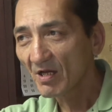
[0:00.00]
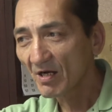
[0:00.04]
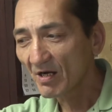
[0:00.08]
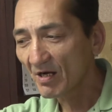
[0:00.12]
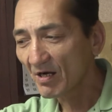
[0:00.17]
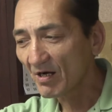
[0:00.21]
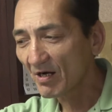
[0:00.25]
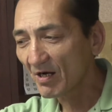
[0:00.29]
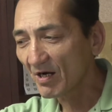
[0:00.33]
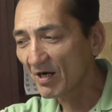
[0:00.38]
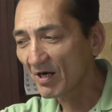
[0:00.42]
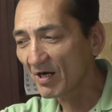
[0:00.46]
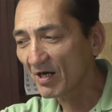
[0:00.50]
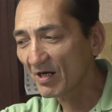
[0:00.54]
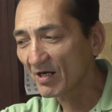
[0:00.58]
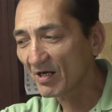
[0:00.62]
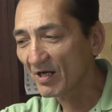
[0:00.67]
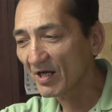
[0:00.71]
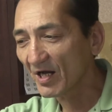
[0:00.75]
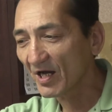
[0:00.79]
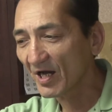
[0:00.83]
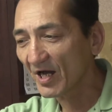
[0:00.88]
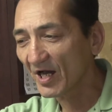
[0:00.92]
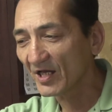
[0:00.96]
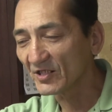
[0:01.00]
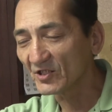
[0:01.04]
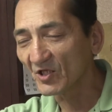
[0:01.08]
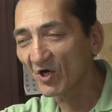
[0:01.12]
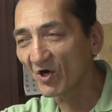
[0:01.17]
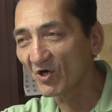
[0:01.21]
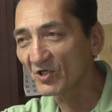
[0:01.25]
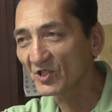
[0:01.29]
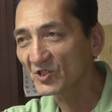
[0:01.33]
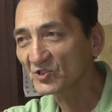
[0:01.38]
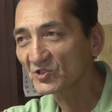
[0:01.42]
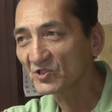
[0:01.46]
I
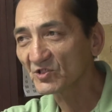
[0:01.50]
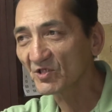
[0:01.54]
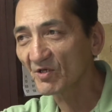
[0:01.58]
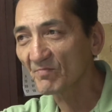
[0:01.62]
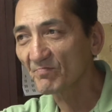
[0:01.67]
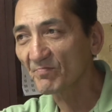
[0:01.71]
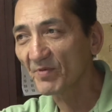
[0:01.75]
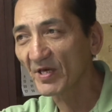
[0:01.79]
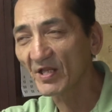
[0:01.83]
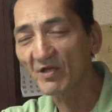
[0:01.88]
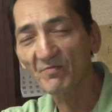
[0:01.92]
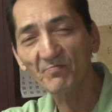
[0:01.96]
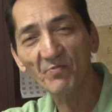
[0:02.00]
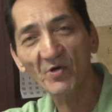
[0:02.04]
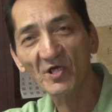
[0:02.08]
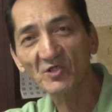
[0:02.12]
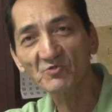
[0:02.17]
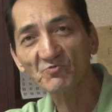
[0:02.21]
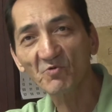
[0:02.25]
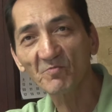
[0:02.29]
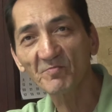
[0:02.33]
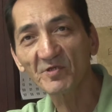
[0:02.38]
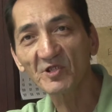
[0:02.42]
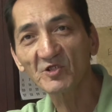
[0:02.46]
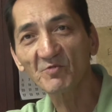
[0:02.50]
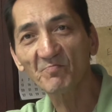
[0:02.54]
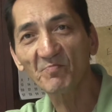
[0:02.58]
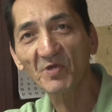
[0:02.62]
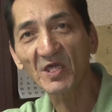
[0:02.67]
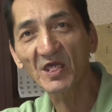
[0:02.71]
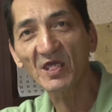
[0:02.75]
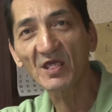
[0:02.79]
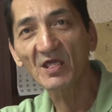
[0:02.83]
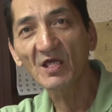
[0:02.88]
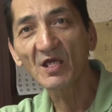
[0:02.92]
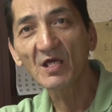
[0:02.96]
know this is a better place for me to
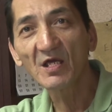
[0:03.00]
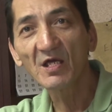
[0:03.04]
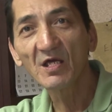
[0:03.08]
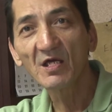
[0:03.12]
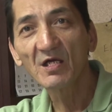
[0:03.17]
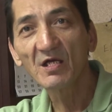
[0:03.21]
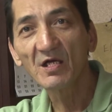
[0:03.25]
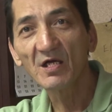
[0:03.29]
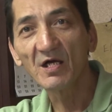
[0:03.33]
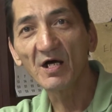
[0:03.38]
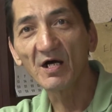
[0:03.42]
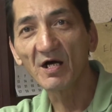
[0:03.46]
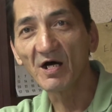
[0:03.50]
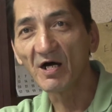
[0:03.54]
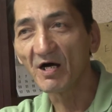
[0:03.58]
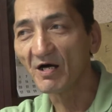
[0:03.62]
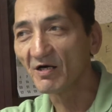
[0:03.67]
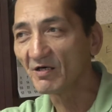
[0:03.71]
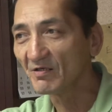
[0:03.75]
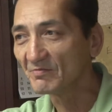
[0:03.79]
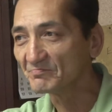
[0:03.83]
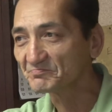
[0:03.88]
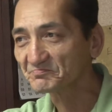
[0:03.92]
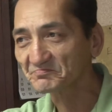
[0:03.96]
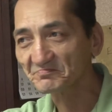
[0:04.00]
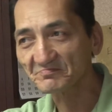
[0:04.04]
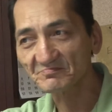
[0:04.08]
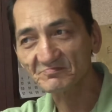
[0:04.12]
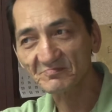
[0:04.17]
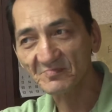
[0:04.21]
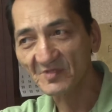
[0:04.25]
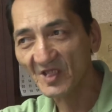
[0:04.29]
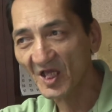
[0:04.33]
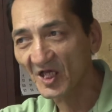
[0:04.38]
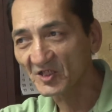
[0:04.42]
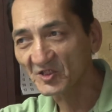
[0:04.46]
be.
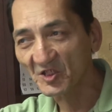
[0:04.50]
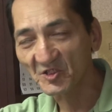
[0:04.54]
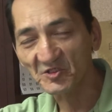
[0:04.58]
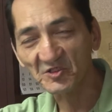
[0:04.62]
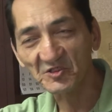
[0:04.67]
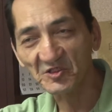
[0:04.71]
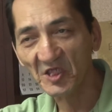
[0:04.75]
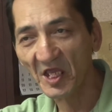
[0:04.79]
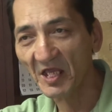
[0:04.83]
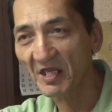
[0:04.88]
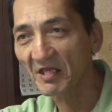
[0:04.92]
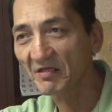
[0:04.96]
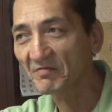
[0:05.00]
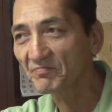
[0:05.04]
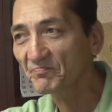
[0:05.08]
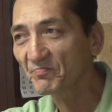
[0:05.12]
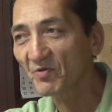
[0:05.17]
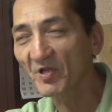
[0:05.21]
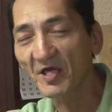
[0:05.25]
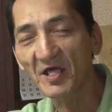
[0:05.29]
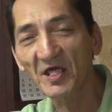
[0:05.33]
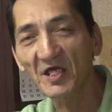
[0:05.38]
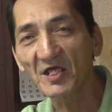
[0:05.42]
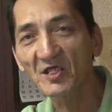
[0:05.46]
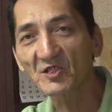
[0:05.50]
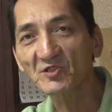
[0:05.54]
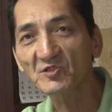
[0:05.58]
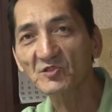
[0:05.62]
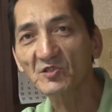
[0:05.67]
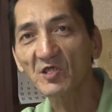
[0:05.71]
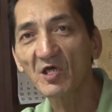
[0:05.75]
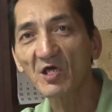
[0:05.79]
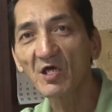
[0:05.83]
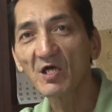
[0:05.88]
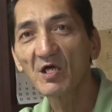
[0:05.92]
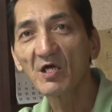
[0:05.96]
It's a safe
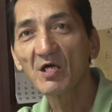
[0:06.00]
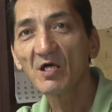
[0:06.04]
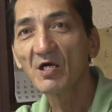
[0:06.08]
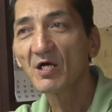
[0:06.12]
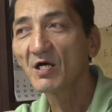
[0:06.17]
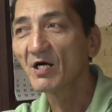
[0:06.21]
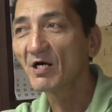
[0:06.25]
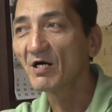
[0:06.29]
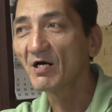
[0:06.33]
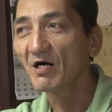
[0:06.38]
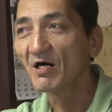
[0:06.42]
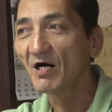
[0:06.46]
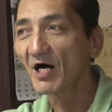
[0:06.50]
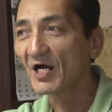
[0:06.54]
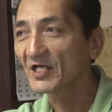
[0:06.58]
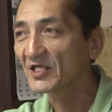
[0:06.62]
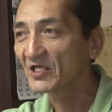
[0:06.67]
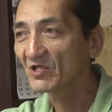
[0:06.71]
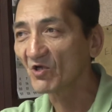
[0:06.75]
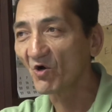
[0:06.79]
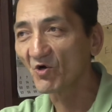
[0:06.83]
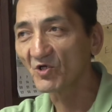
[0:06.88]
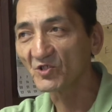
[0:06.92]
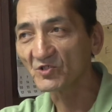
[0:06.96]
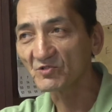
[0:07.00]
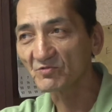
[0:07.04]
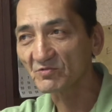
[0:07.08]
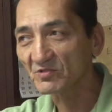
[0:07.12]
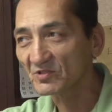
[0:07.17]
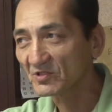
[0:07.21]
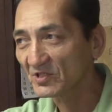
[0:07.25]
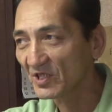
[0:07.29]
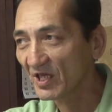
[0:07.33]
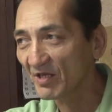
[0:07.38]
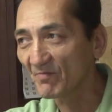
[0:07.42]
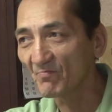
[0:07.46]
place. I can always
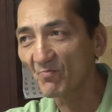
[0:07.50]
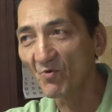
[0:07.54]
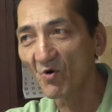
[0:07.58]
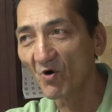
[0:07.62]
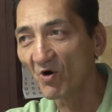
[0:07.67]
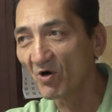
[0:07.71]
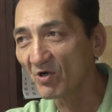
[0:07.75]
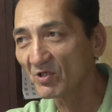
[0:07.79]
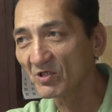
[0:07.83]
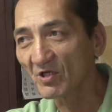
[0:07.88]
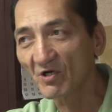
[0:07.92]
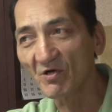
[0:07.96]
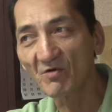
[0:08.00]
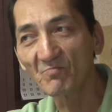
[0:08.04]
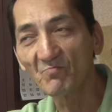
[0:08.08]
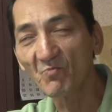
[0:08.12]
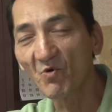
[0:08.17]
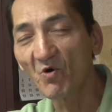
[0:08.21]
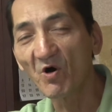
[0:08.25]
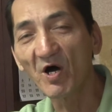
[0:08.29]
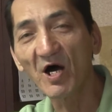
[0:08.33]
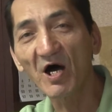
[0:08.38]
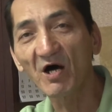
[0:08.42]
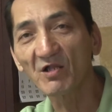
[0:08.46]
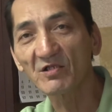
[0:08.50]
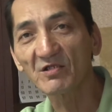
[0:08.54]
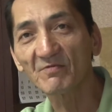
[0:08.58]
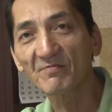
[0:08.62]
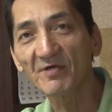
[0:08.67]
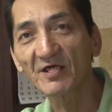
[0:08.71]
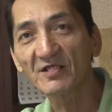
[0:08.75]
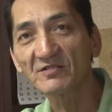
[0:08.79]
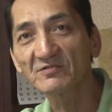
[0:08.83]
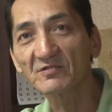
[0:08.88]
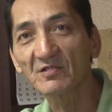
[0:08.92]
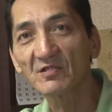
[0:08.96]
get more, learn more out
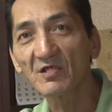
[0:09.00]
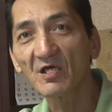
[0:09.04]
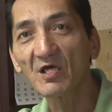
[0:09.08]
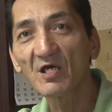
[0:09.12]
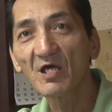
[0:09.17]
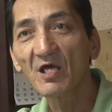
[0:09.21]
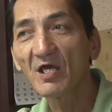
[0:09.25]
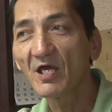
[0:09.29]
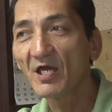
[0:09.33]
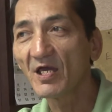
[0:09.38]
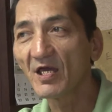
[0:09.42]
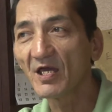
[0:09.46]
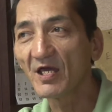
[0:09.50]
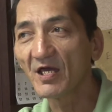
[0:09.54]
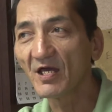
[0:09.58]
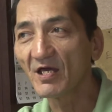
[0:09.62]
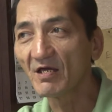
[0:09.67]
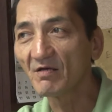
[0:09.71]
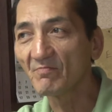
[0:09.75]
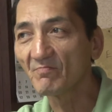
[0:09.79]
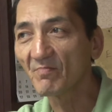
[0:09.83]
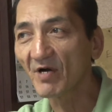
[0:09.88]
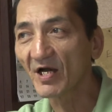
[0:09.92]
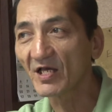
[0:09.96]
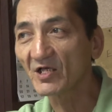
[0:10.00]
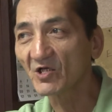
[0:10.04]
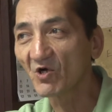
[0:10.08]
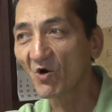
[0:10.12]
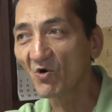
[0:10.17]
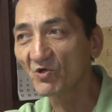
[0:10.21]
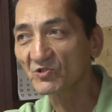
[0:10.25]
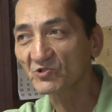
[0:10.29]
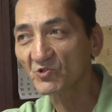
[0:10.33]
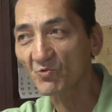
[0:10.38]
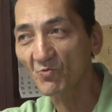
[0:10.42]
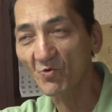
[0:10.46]
of it. And my
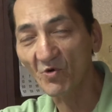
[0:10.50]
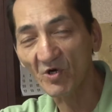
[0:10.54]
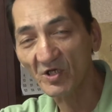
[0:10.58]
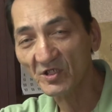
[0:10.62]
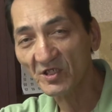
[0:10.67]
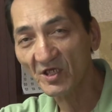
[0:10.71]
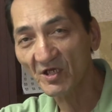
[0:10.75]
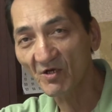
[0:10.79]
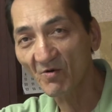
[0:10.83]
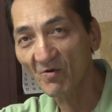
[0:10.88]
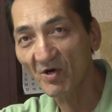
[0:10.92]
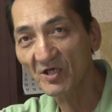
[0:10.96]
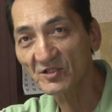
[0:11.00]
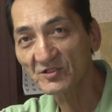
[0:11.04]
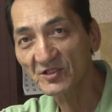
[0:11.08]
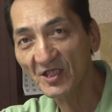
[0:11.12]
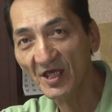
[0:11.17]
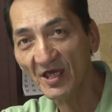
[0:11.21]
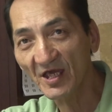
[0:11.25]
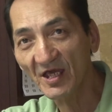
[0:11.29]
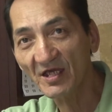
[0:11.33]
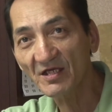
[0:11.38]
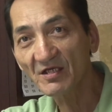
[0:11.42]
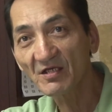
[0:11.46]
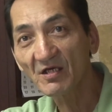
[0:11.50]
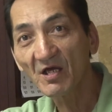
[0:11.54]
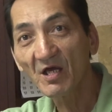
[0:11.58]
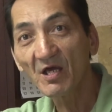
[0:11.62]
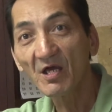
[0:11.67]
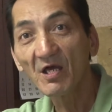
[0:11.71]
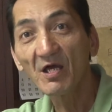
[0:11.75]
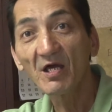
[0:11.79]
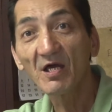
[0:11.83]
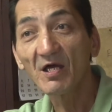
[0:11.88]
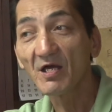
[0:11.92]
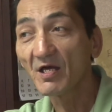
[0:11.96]
goal is to work here one day
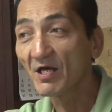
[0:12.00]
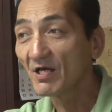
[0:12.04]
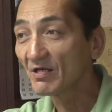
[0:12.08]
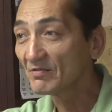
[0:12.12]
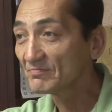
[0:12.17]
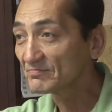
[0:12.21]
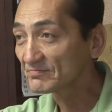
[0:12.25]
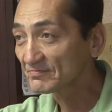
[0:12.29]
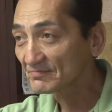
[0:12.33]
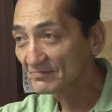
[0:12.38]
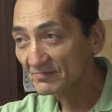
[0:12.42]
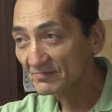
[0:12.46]
and